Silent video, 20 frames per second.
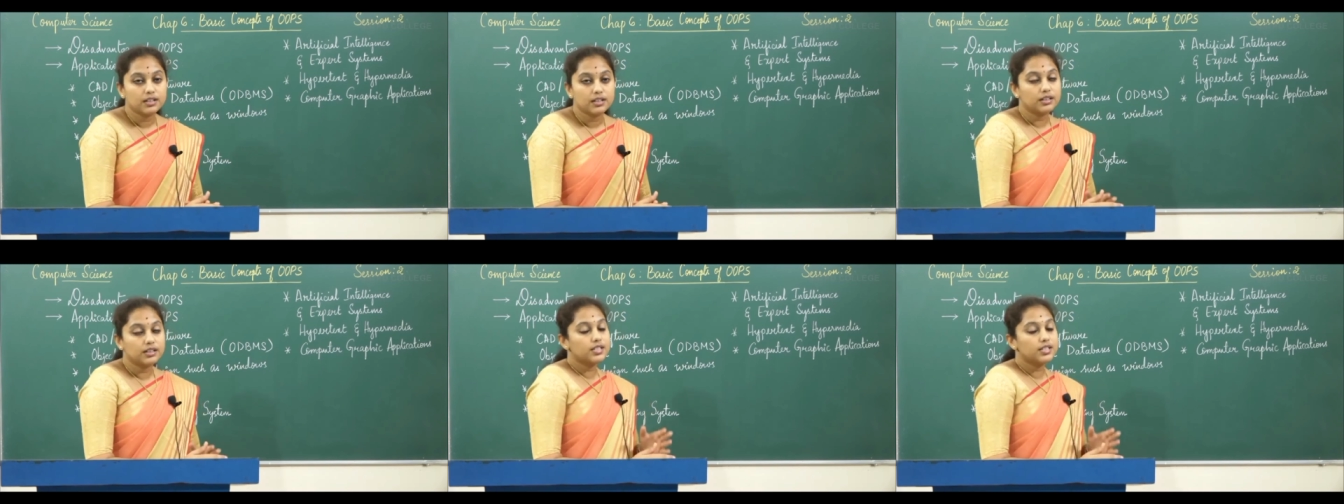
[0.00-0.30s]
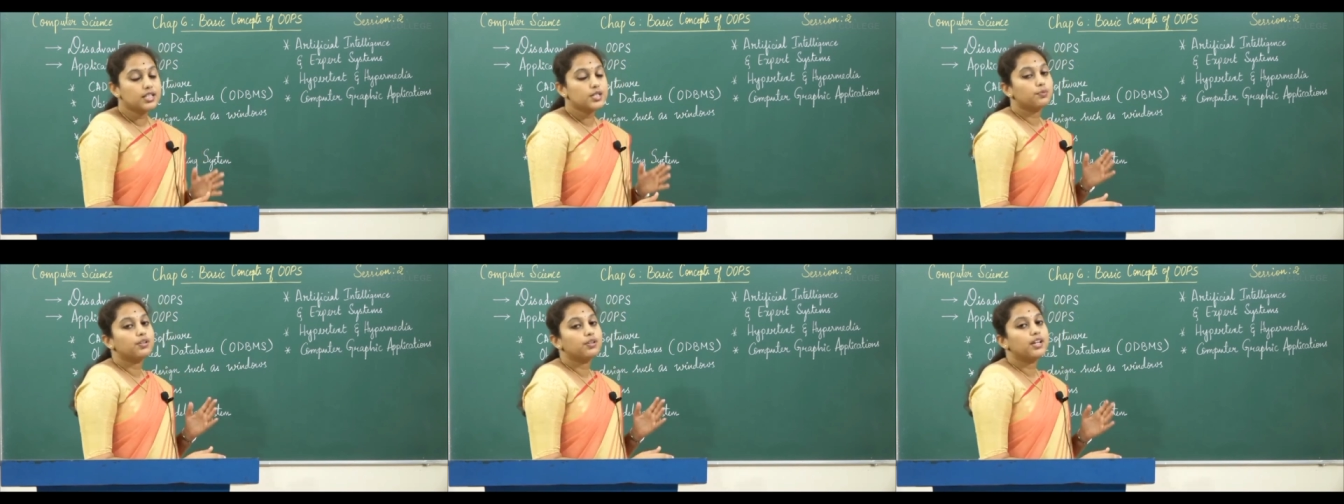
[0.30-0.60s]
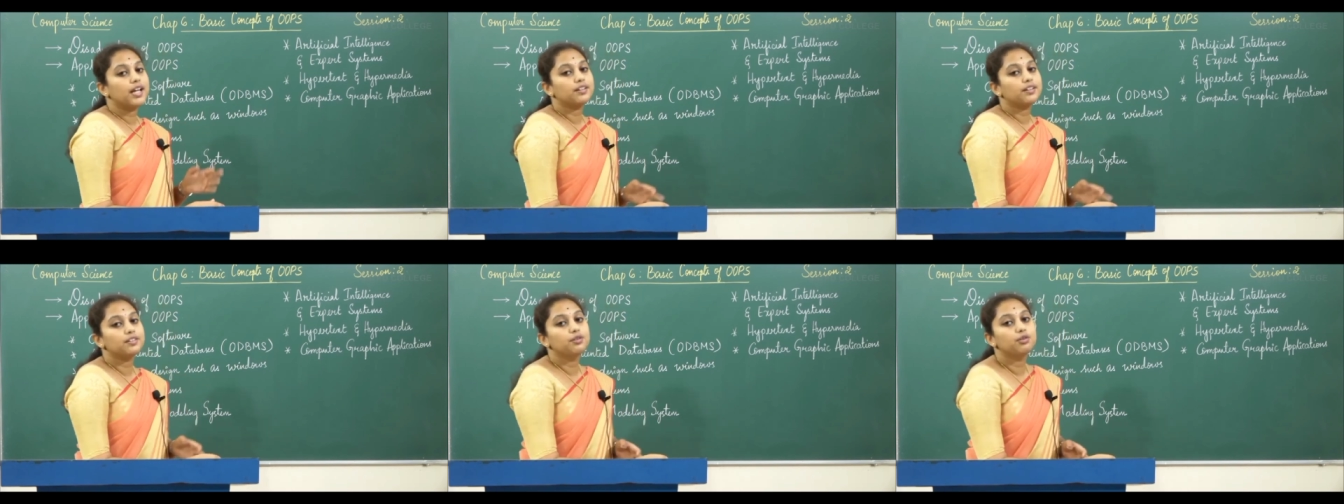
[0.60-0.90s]
That is, we
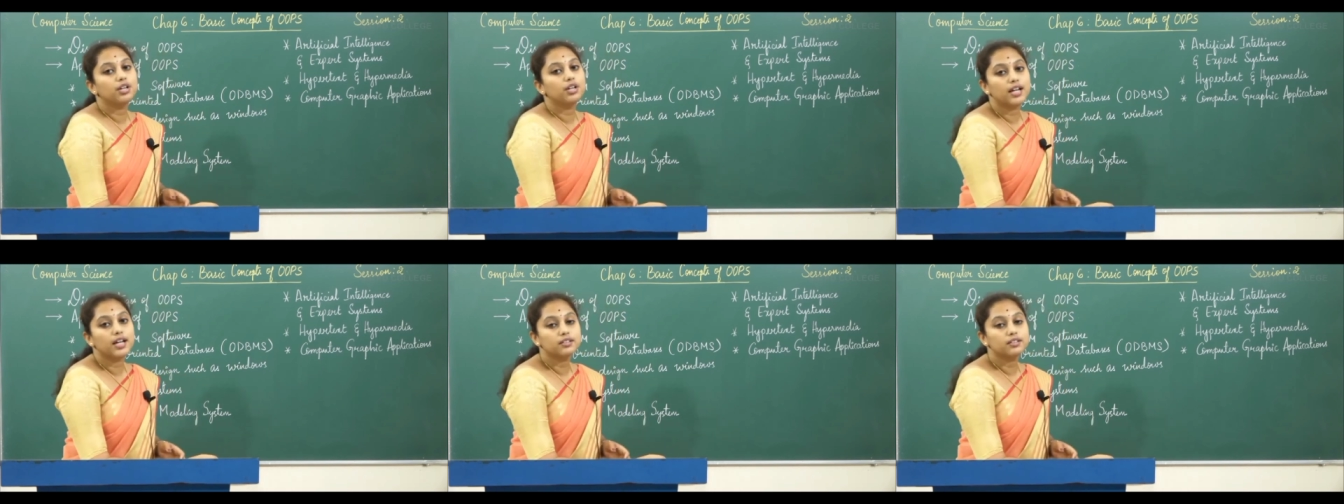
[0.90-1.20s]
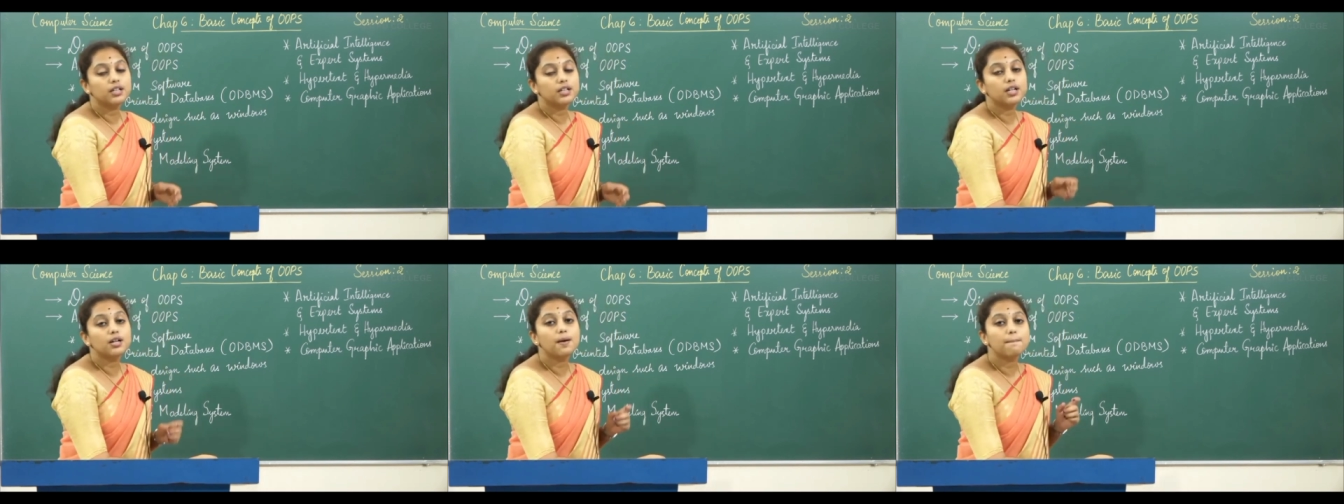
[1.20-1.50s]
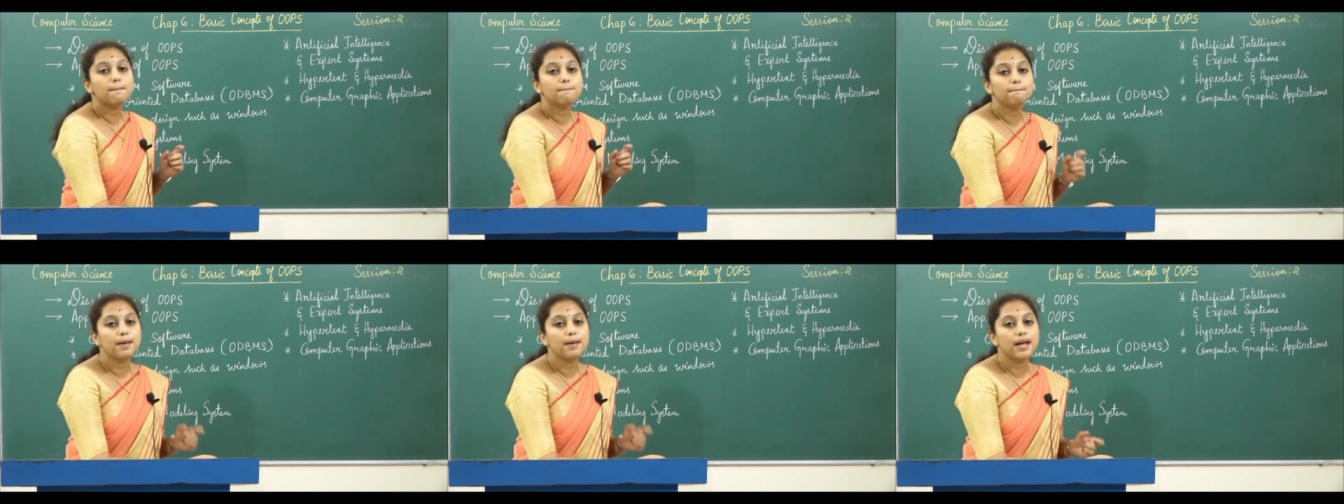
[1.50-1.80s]
can create
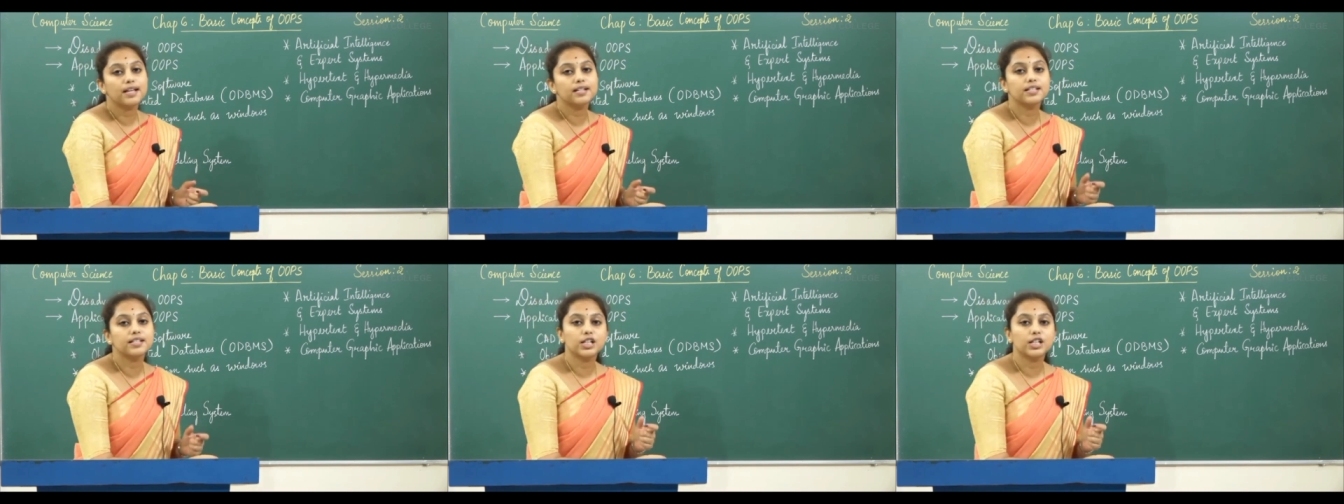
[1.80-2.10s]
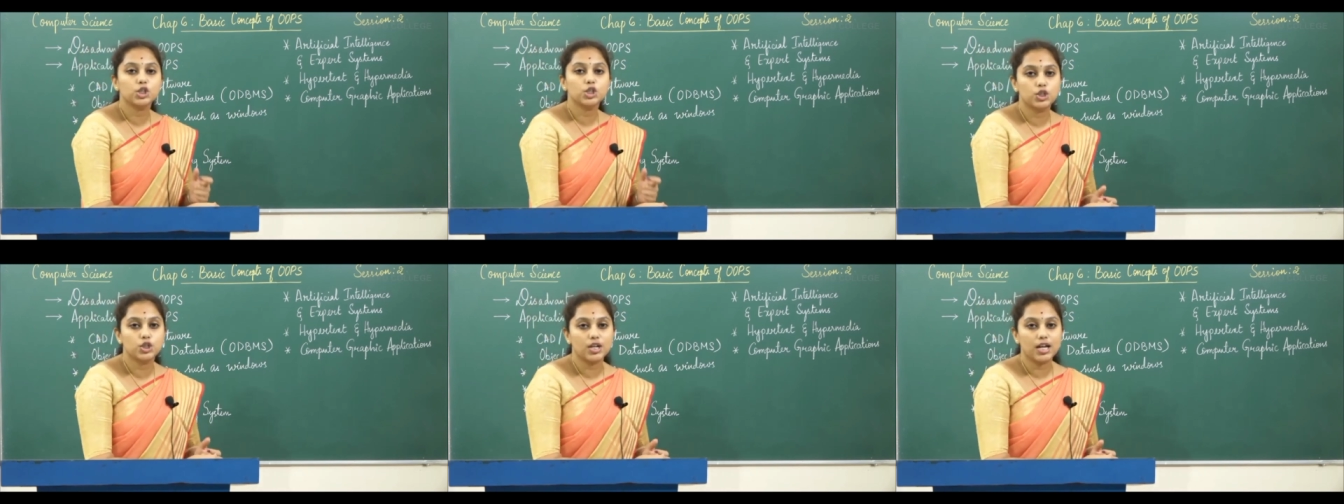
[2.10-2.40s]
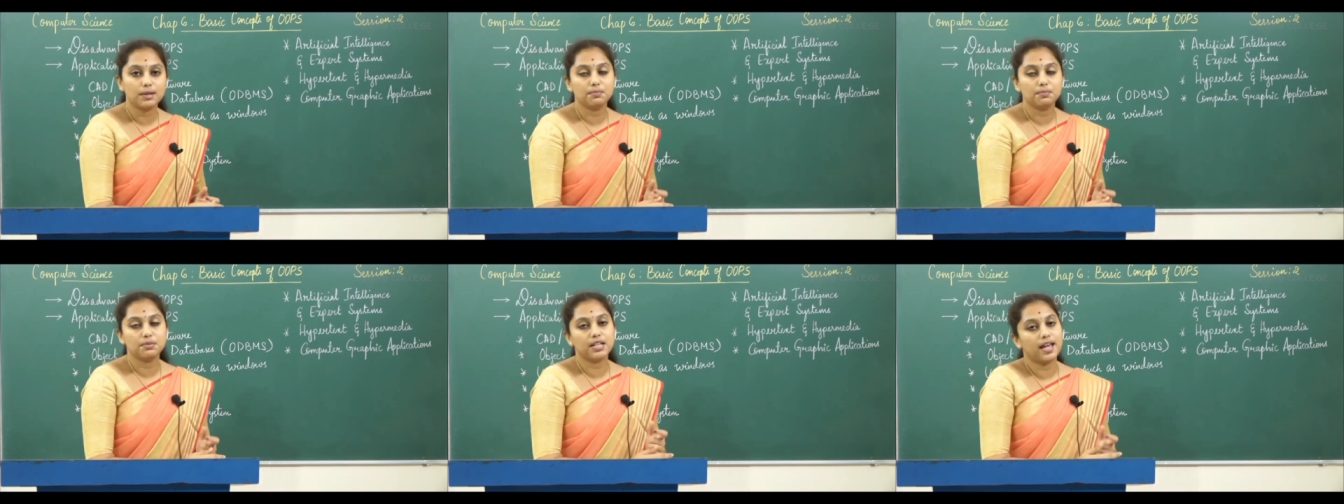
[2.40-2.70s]
the basic
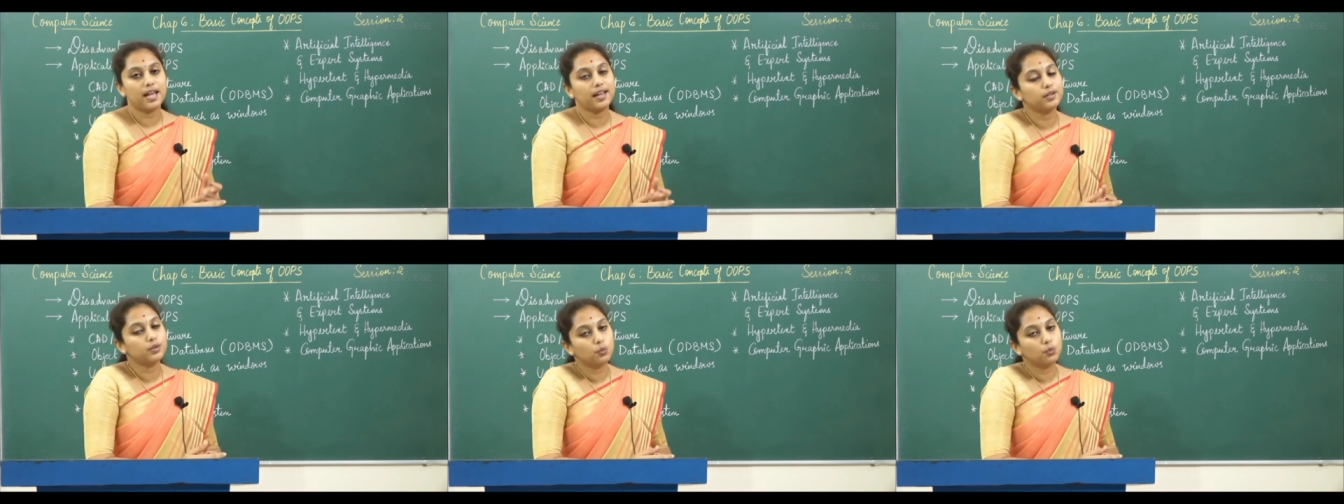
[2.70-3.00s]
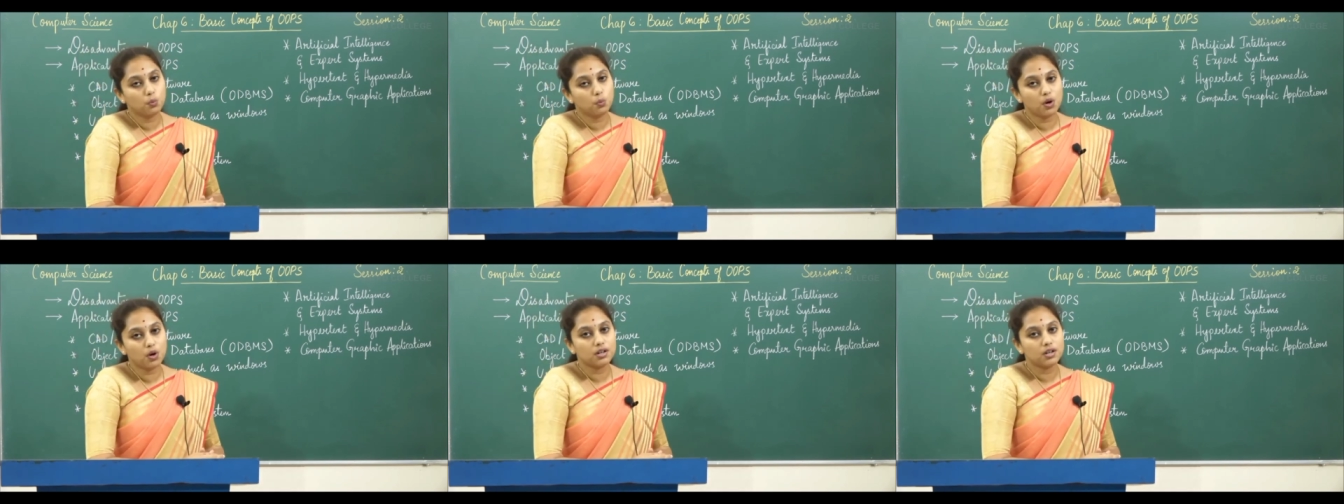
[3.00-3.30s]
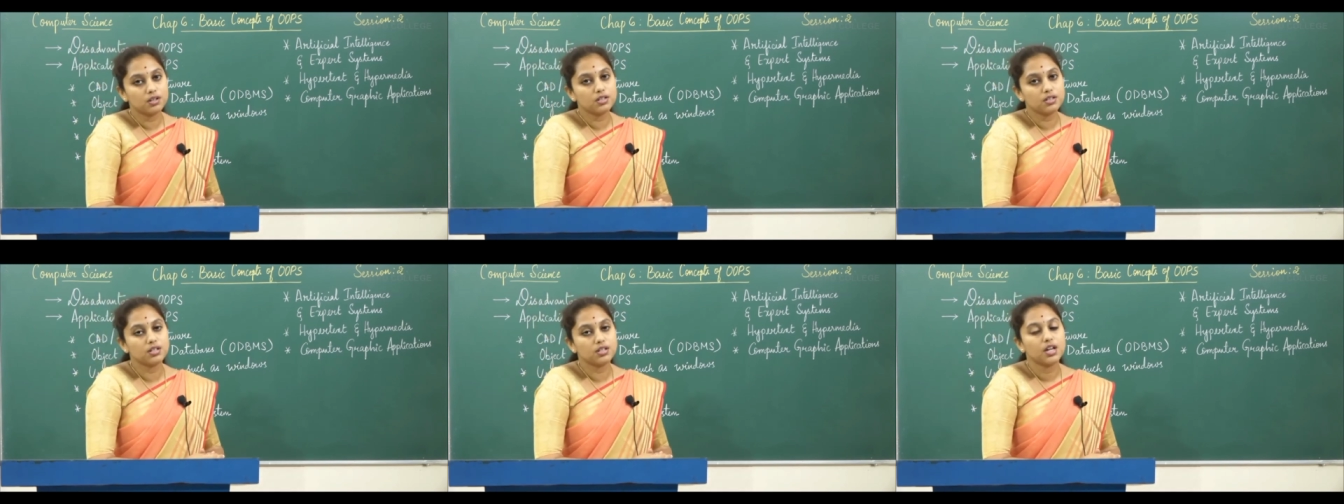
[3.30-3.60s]
shapes and
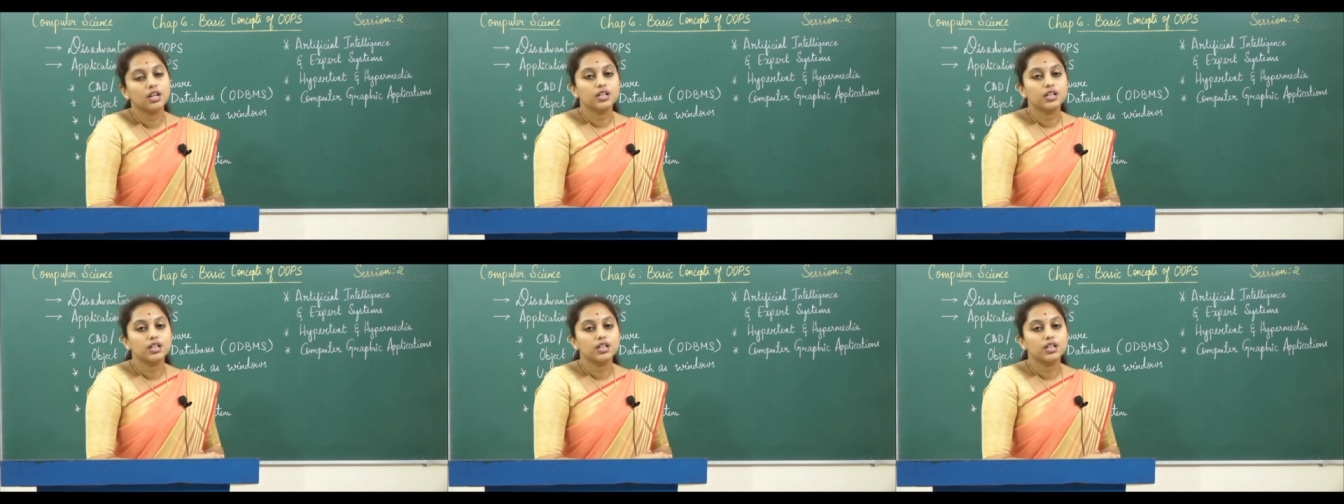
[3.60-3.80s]
words